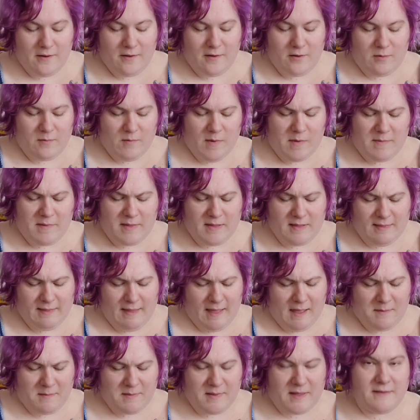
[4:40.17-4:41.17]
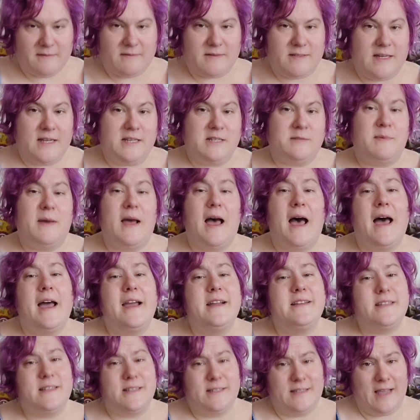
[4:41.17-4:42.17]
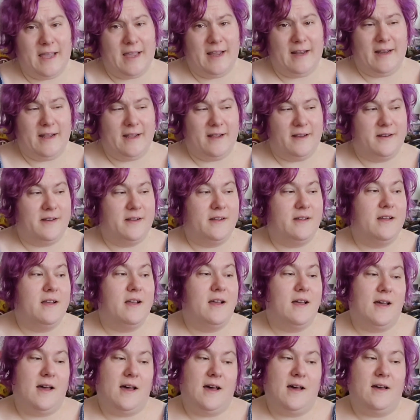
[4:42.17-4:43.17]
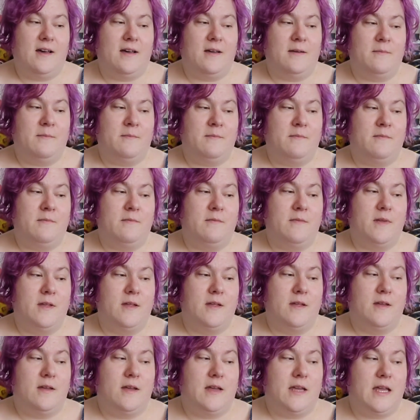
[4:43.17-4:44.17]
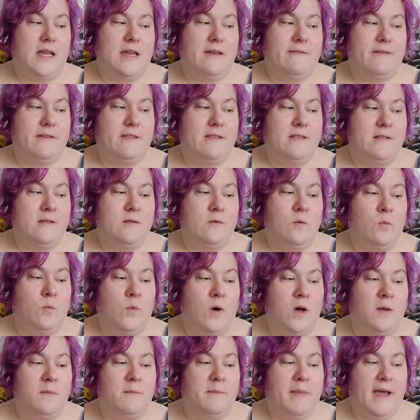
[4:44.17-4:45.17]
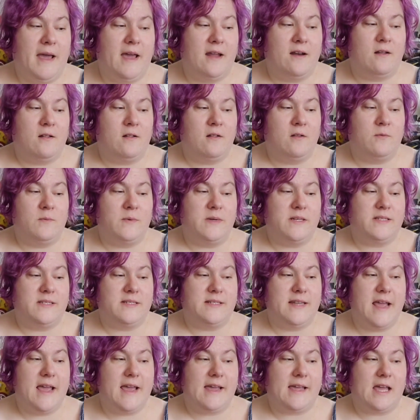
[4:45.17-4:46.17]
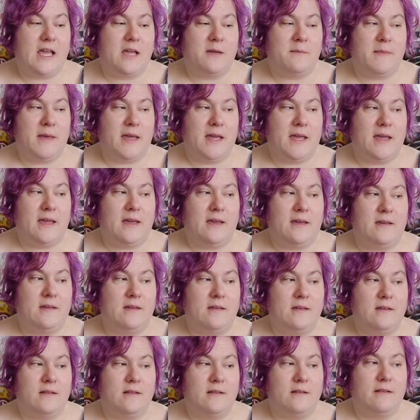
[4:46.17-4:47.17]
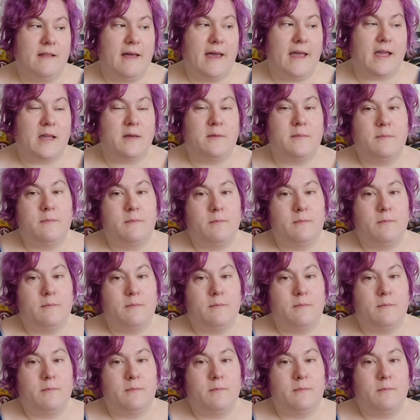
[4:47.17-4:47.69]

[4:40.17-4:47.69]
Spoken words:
Or maybe the lime leaf stitch. But I decided, even one panel was taking me like